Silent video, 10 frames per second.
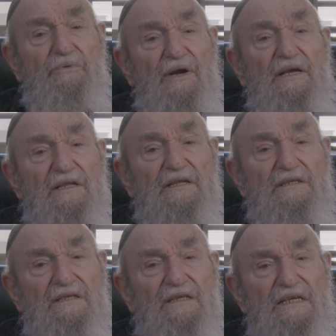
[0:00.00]

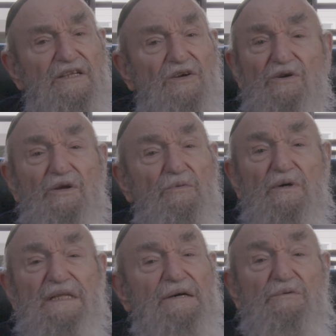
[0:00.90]
pregnant and the only
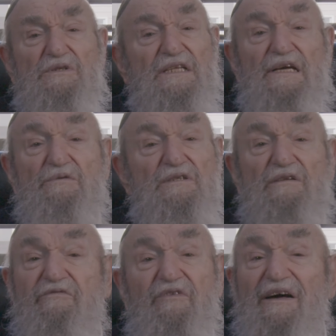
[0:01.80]
one that was there was
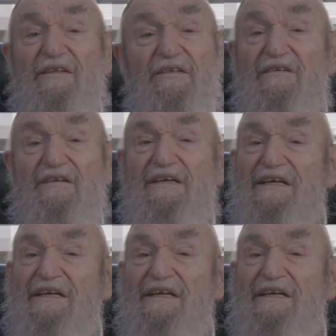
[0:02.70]
the father,